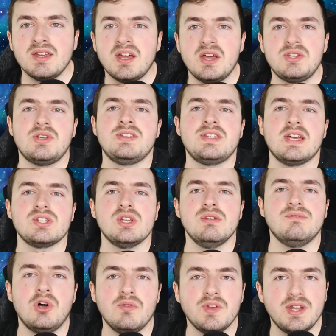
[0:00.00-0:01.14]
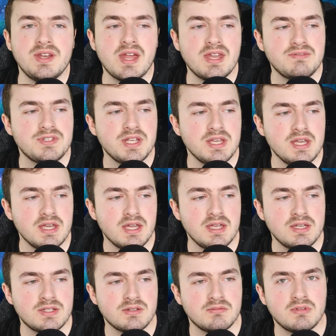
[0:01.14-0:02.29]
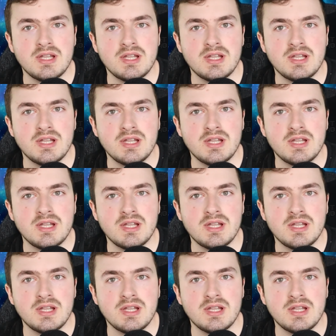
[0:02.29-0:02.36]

A transaction involving an NFT is